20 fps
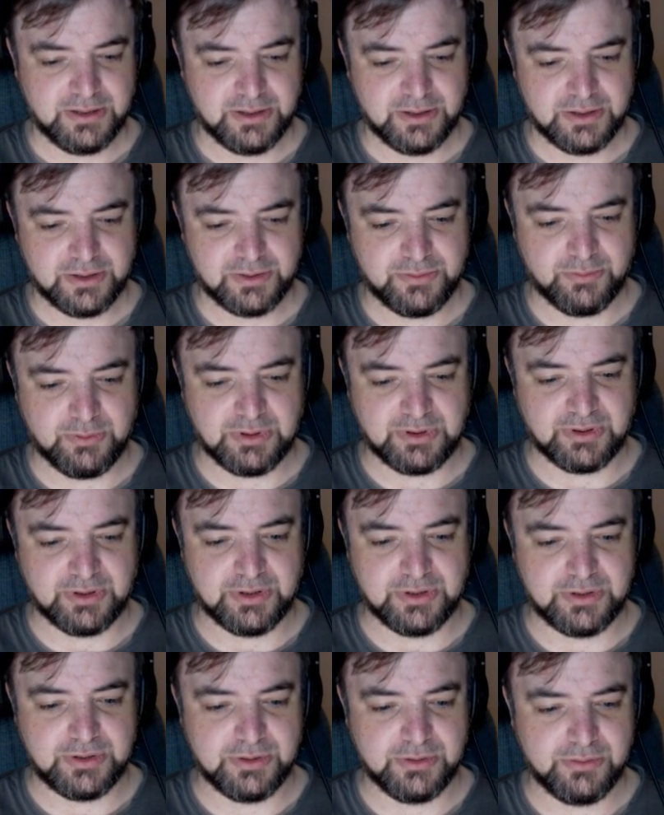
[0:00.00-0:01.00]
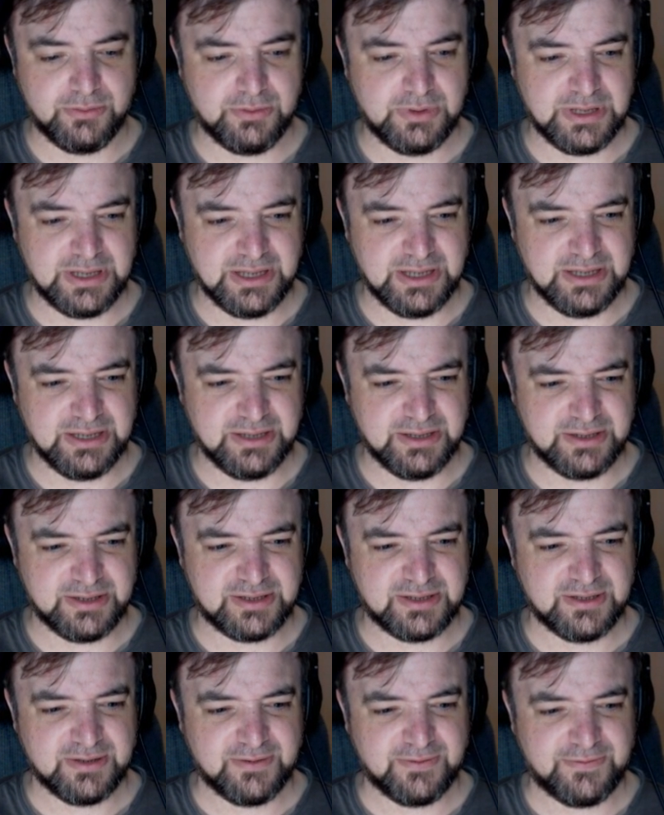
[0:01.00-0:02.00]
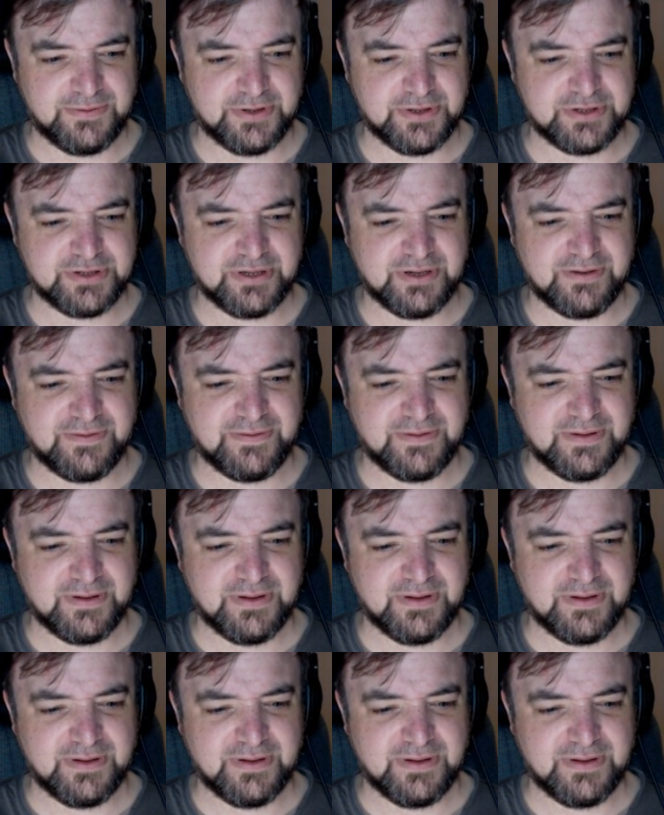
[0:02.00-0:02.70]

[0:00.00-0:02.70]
So what I'm going to do is, first off,